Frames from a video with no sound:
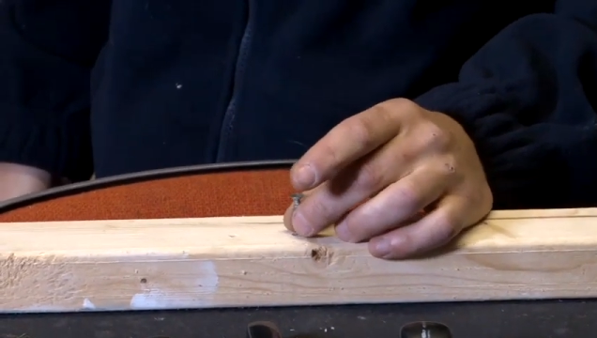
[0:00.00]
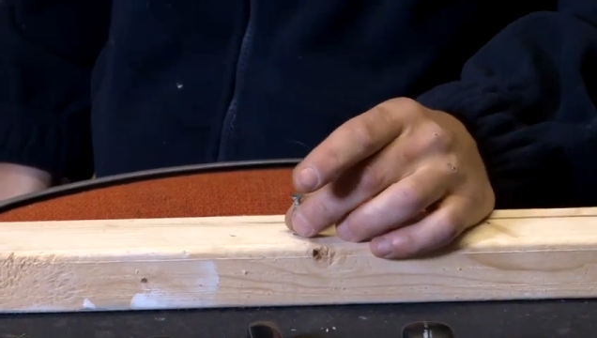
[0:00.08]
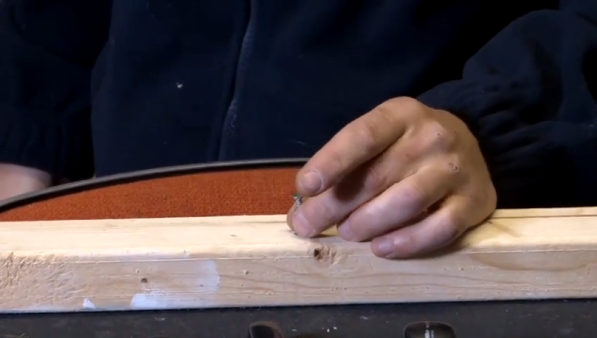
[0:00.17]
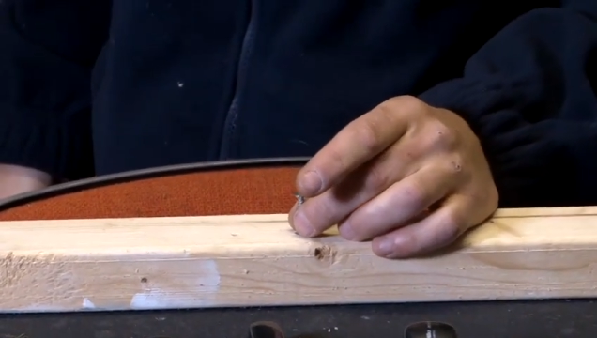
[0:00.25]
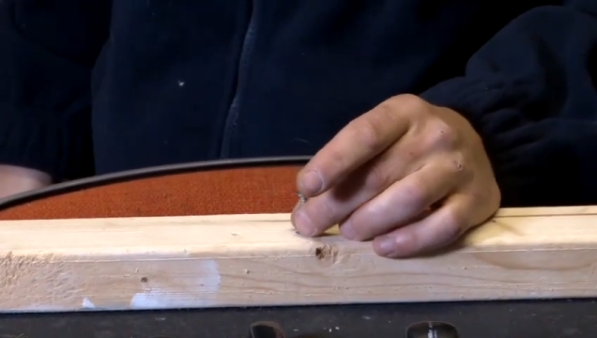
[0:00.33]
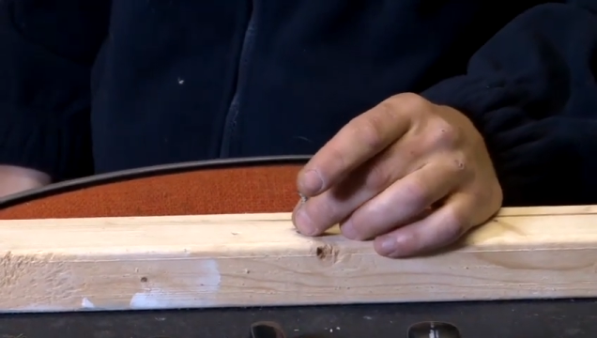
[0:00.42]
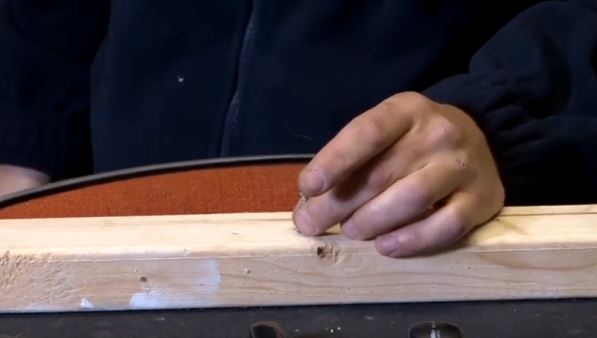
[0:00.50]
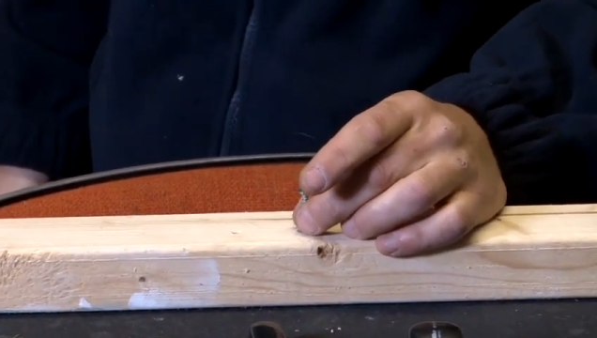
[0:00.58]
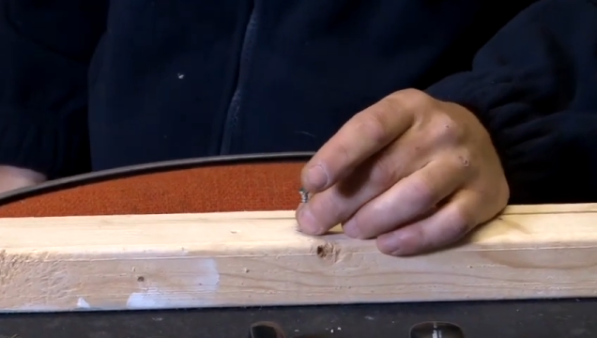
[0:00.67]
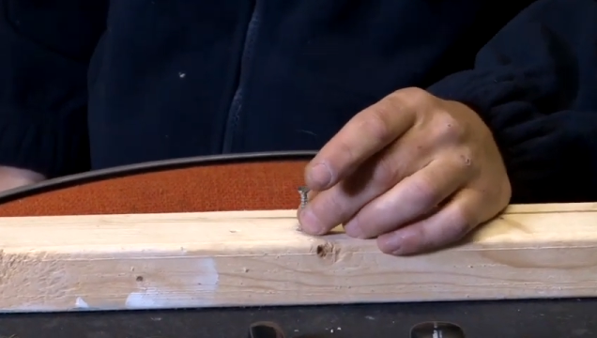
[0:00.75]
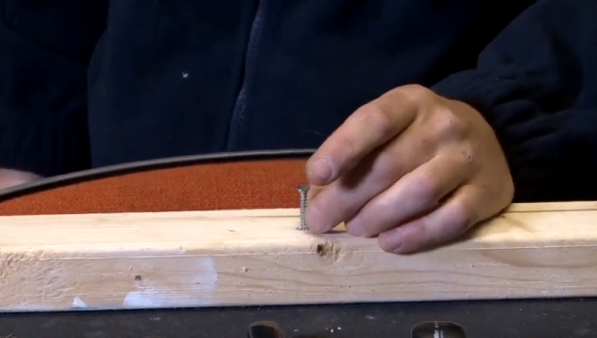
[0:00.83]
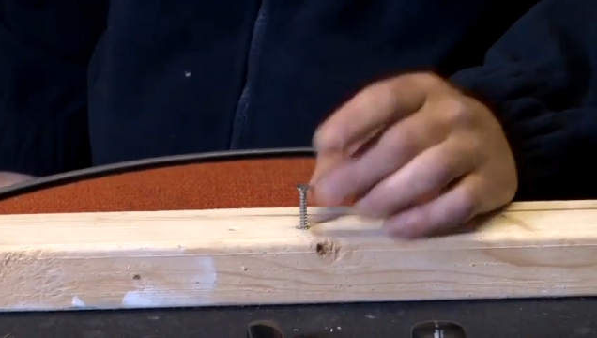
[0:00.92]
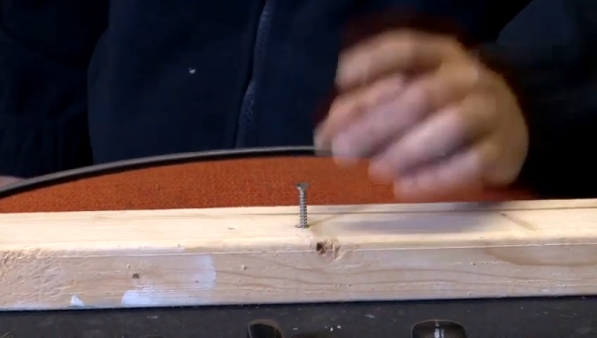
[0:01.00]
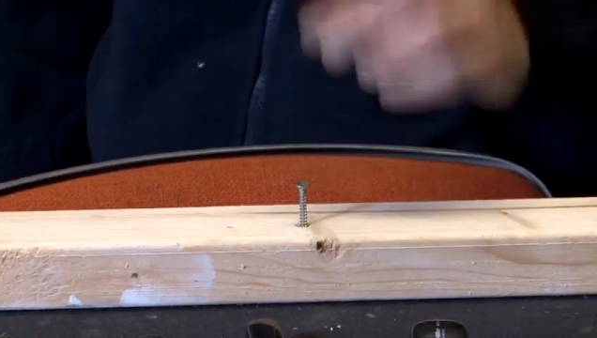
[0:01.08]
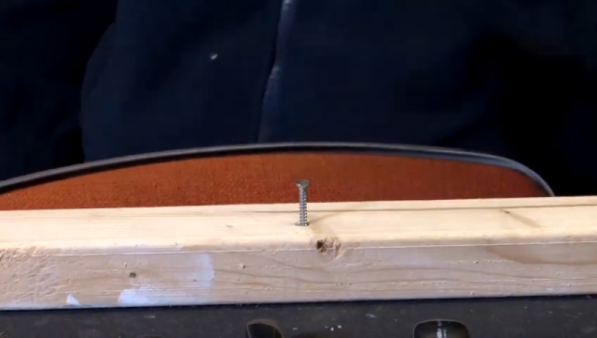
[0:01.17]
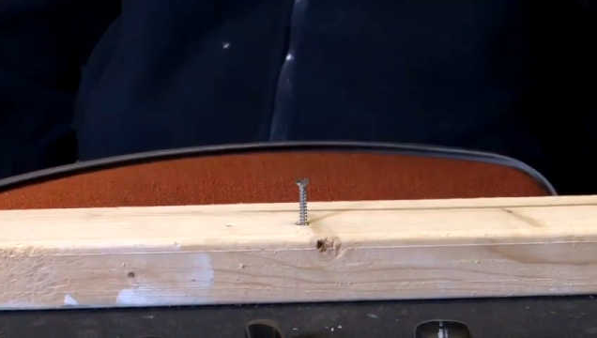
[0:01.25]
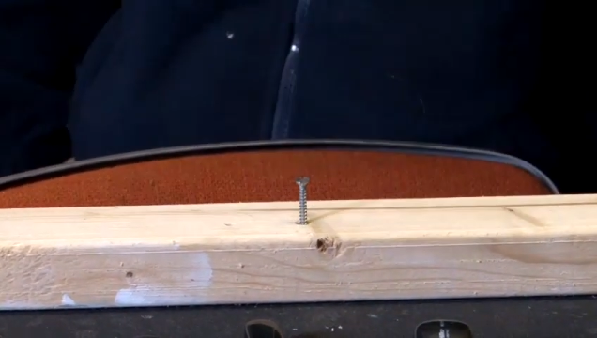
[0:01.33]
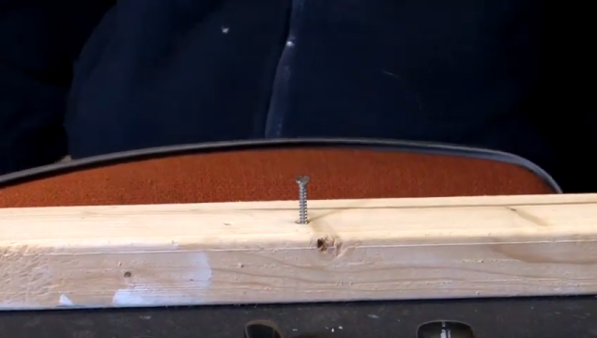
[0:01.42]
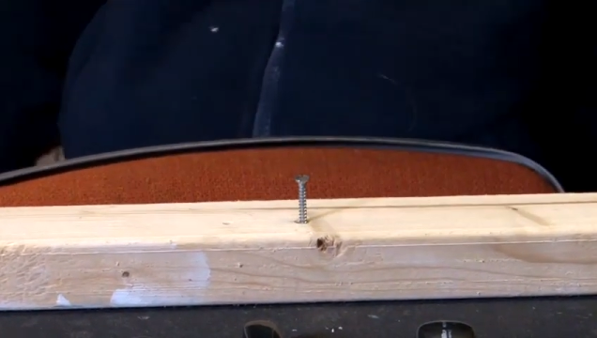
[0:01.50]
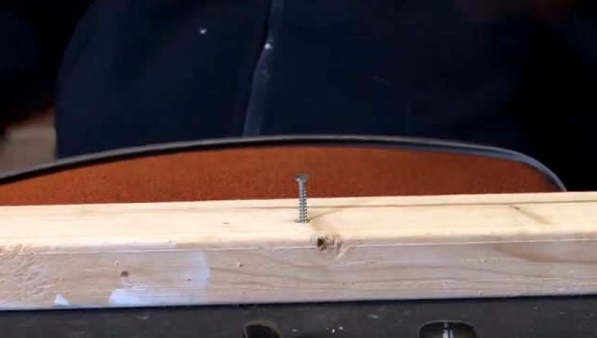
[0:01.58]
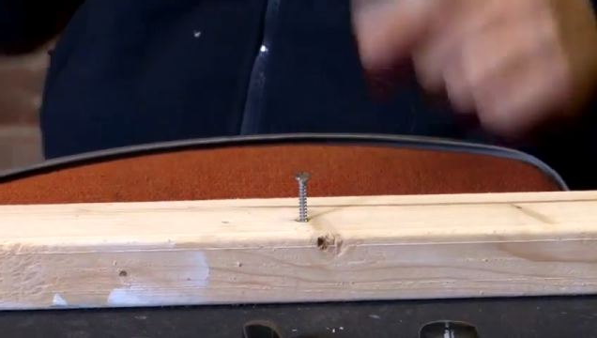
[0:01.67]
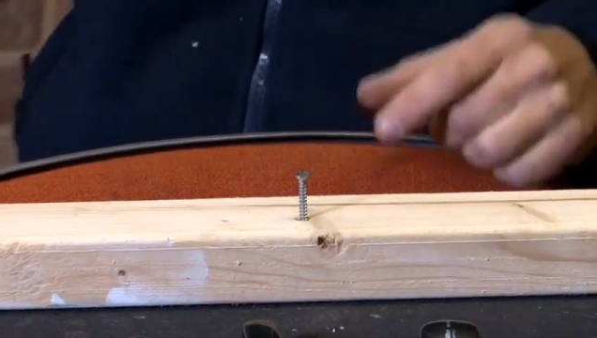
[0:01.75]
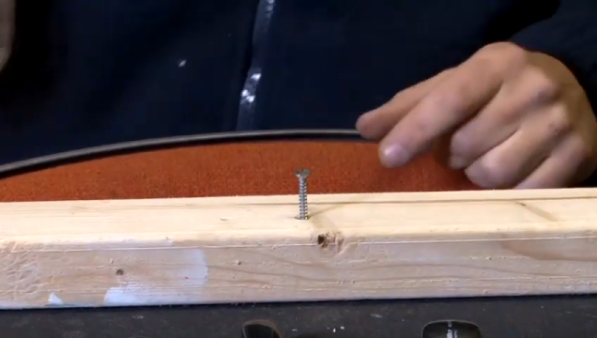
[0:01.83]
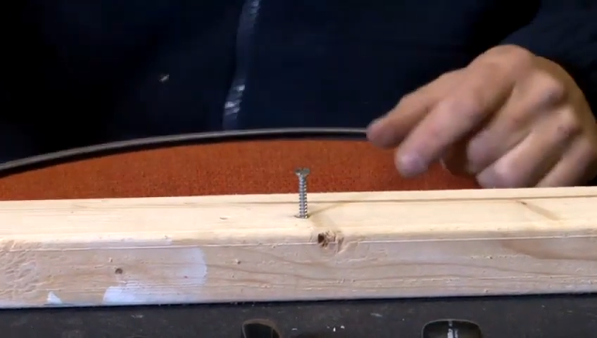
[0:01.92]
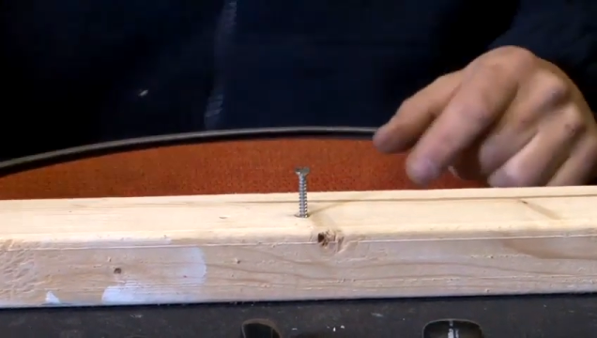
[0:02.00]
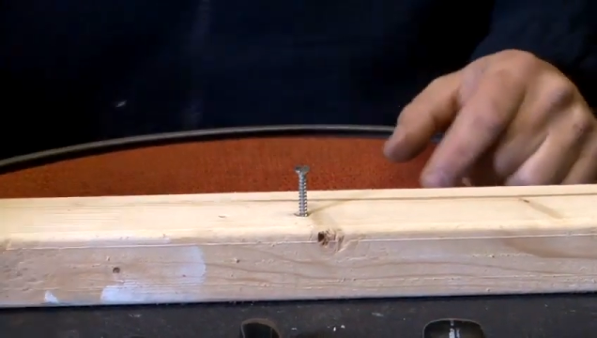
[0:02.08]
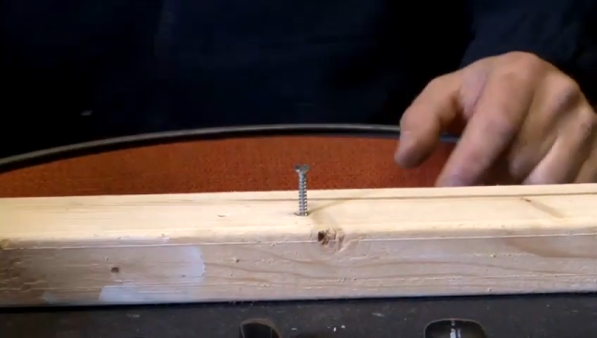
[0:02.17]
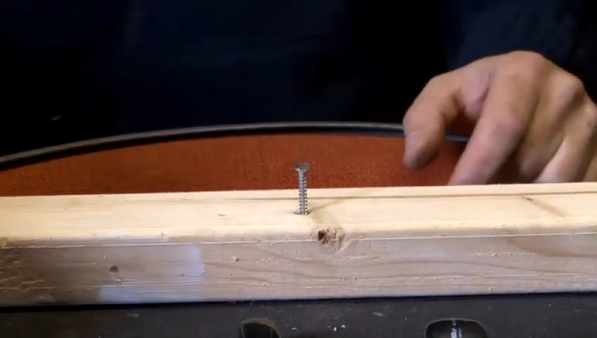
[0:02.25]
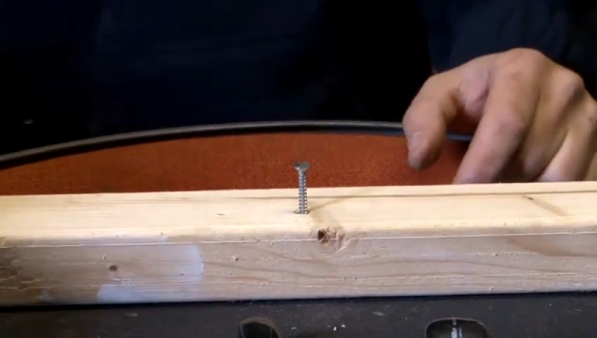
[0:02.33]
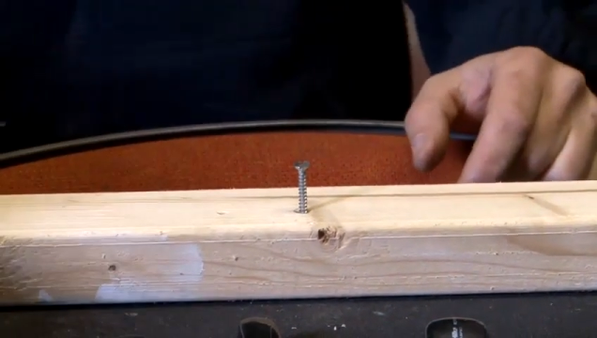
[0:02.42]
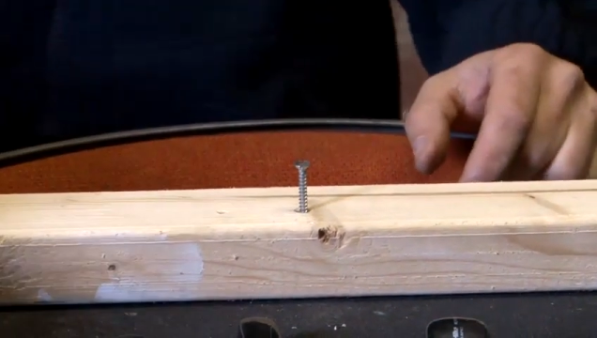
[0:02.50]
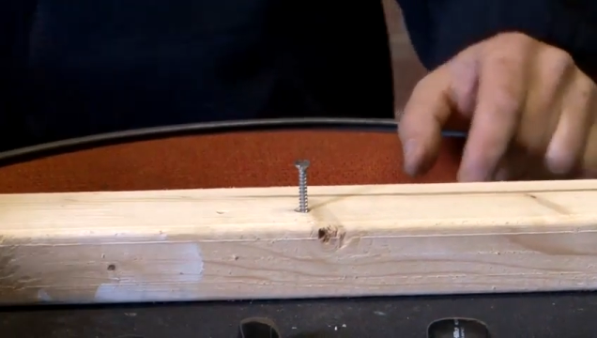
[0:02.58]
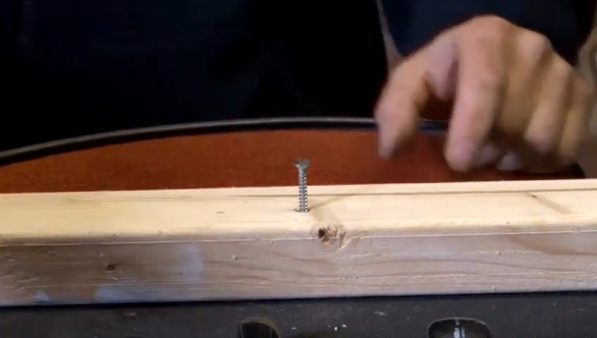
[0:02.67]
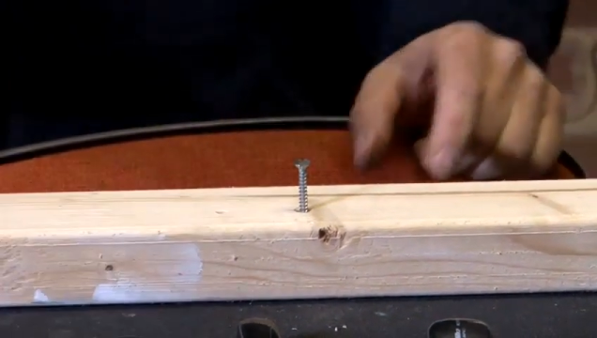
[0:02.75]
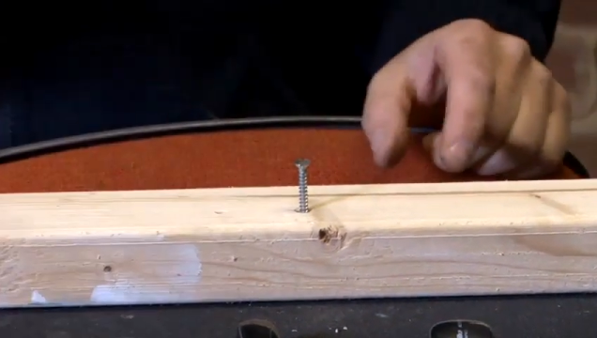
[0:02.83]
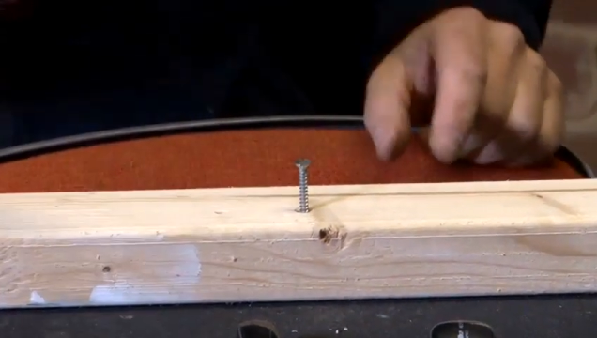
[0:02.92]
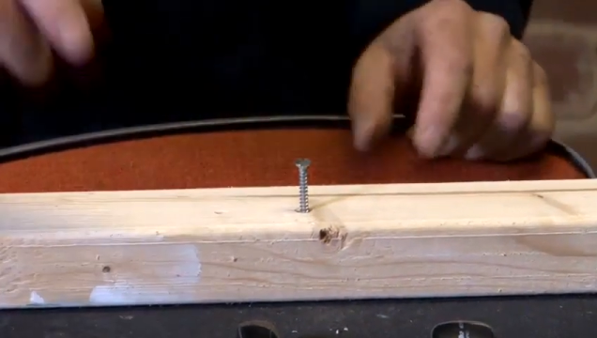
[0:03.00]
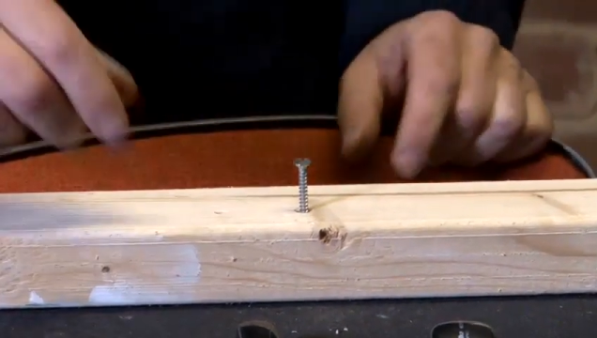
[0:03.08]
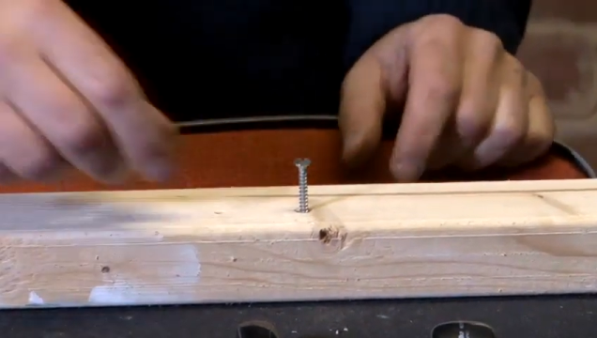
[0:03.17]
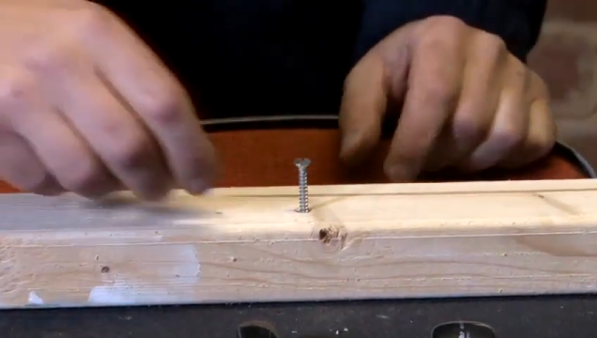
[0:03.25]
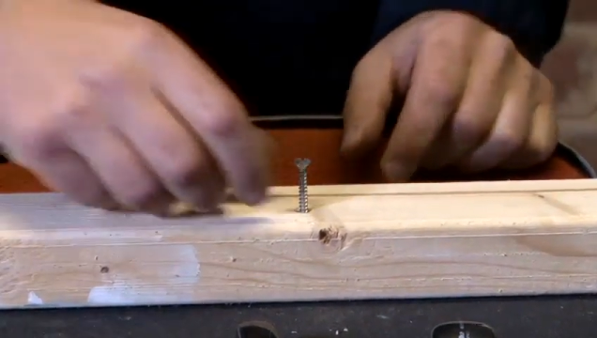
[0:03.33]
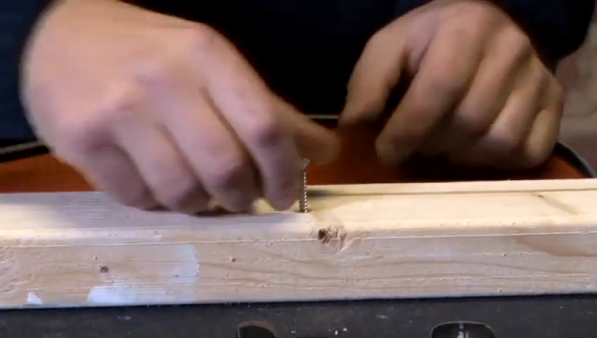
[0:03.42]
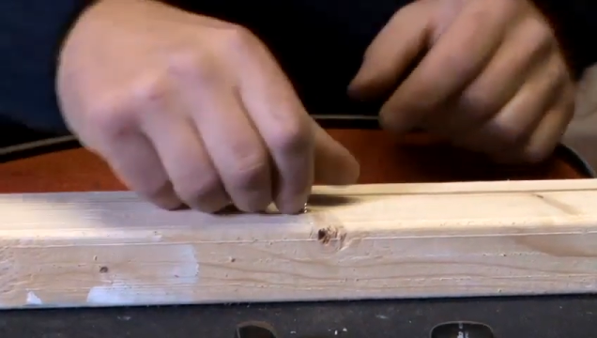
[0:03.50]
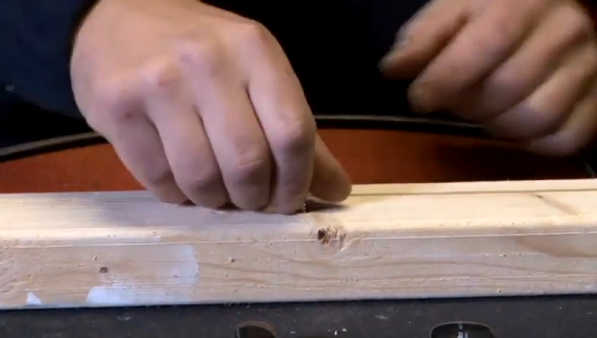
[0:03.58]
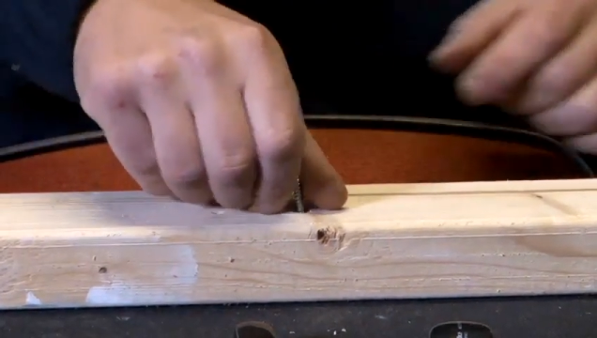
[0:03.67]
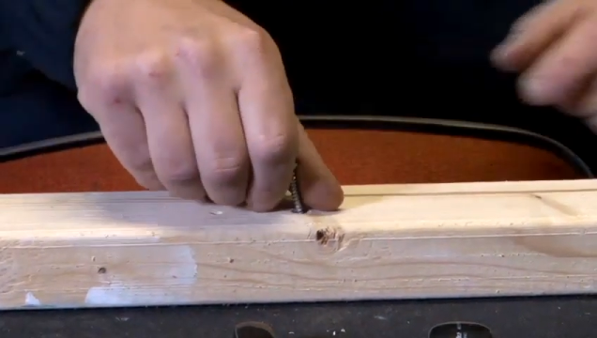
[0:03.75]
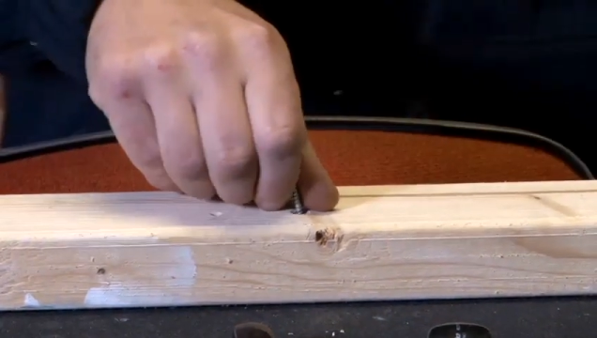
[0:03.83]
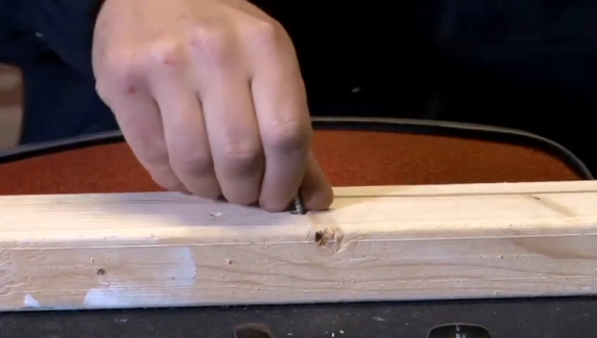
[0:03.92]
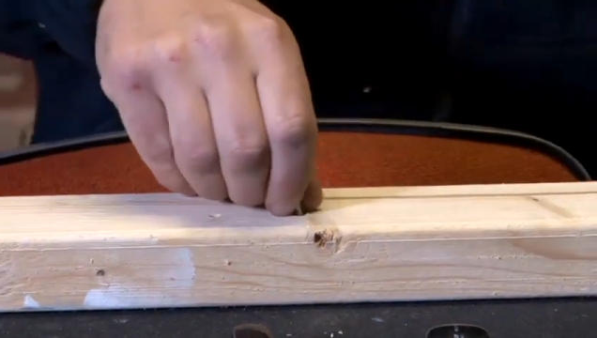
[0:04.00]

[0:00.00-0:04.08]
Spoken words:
No face is visible, so there are no lips to read.